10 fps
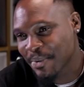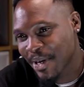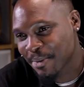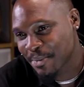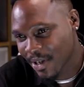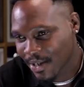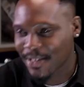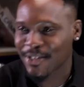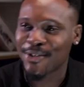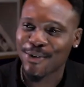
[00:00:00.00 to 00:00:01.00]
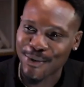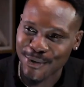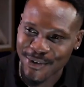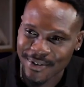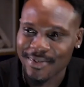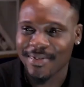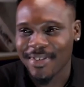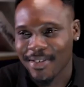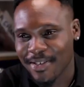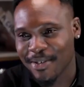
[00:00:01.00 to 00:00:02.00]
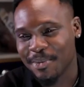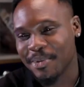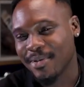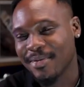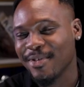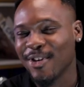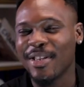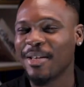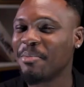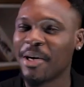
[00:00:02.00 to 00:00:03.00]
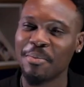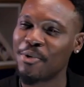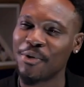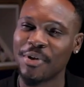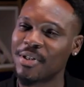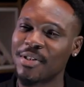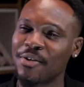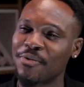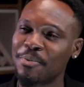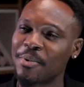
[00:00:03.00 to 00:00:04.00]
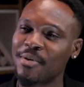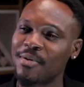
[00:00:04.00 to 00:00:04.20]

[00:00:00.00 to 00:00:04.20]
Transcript: have been happening, it's cool, you know, but nothing mind-blowing this year for me.